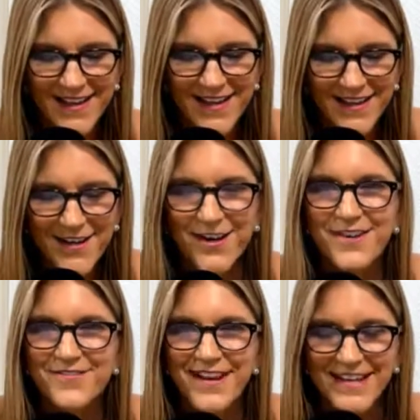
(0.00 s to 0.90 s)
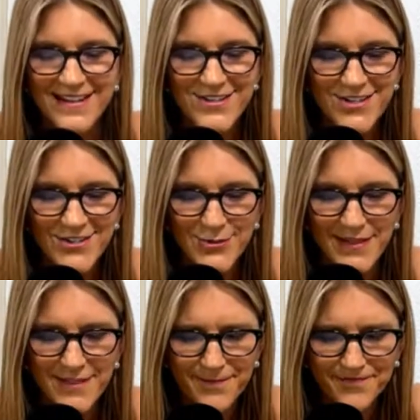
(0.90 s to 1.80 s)
Here, ready?
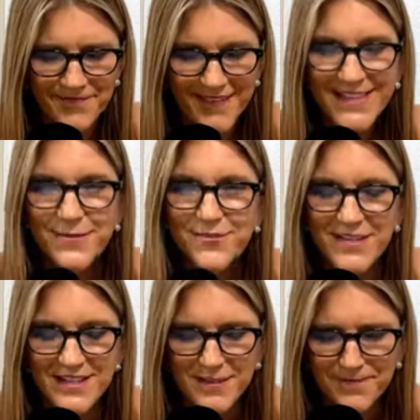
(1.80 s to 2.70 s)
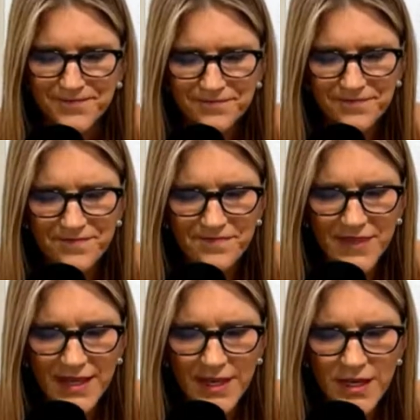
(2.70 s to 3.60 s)
Judgment. Let me read this.
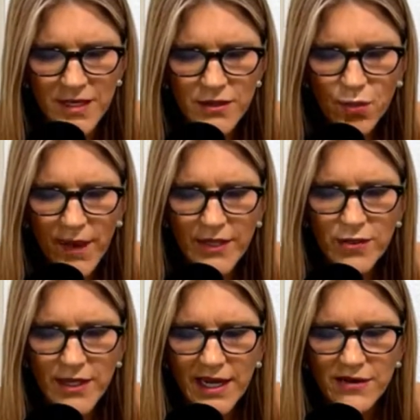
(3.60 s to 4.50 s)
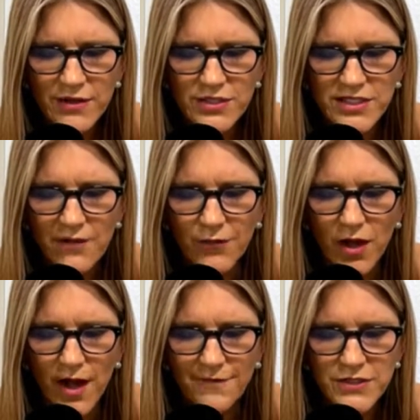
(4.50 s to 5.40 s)
The way you carry yourself will
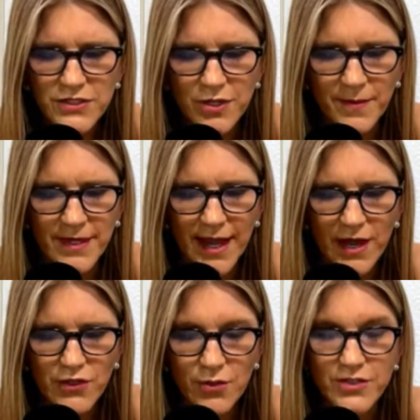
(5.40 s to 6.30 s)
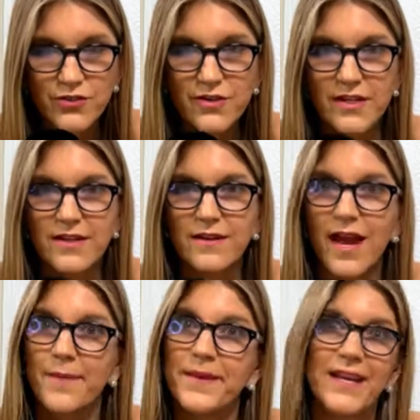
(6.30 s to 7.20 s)
often determine how you are treated.
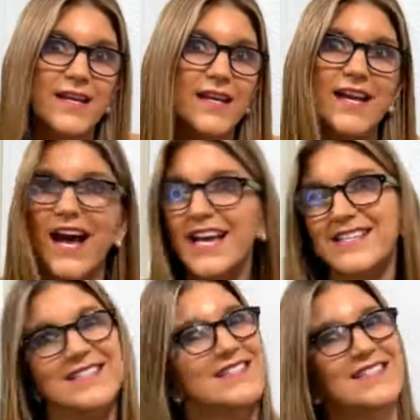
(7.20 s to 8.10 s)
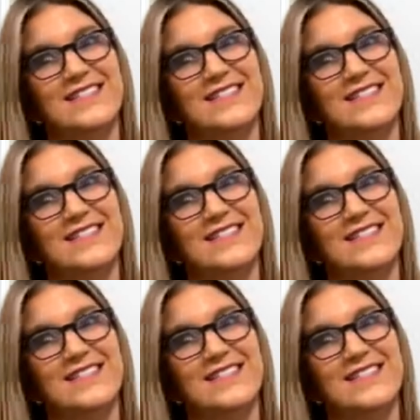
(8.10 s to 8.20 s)
I mean, guys,